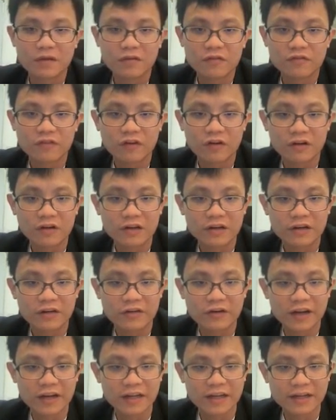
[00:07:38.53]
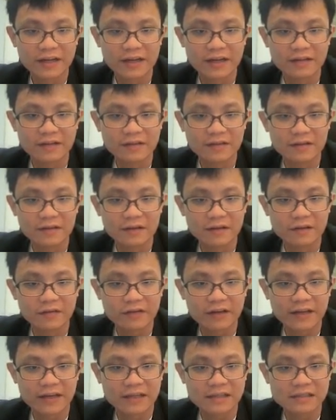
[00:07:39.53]
for the gradient,
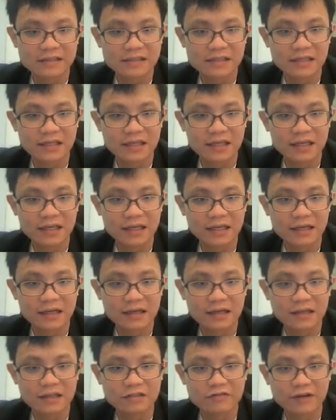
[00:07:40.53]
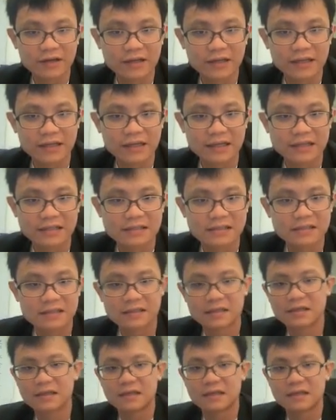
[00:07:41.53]
we can see this one is